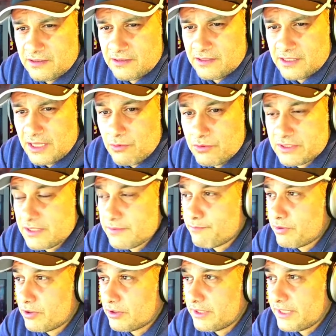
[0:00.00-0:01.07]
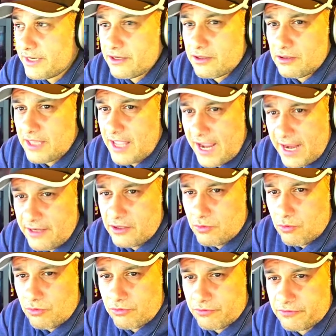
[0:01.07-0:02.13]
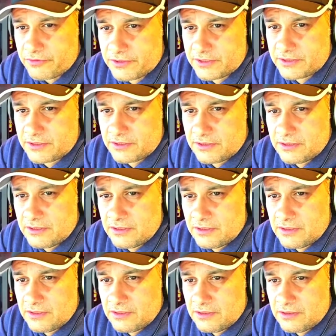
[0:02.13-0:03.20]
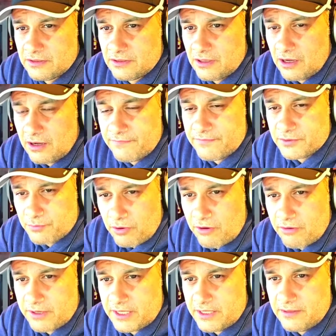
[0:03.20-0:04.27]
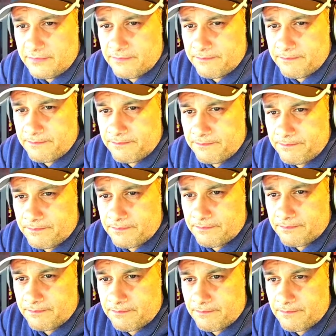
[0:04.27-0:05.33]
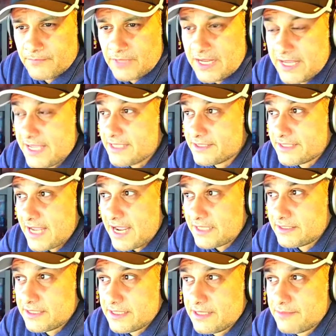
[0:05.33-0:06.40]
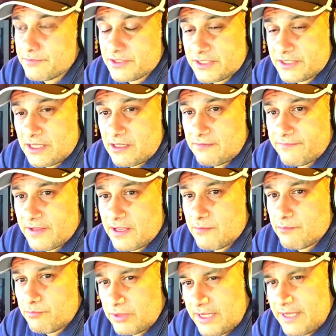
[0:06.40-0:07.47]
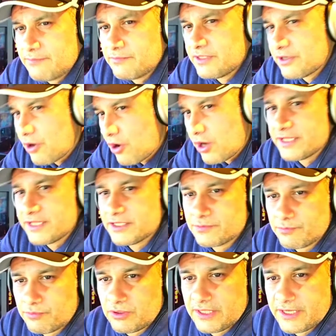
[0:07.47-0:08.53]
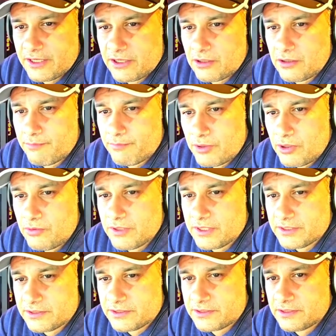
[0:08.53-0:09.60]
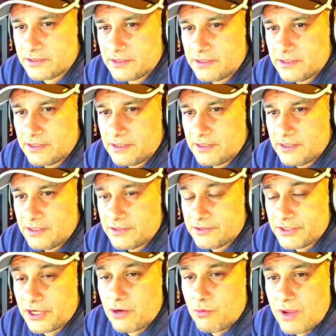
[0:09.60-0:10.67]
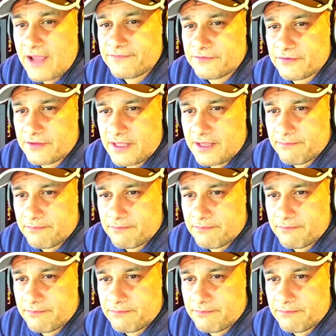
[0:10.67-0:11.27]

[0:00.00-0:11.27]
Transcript: It was the political headquarters of his party. He attacked it himself and blamed it on political opponents to go after them.